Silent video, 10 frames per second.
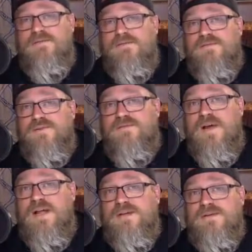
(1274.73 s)
much
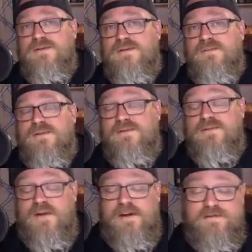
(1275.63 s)
value to it, but to
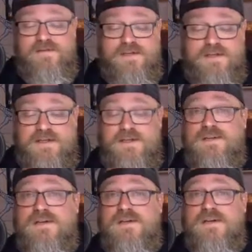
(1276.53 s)
find a first edition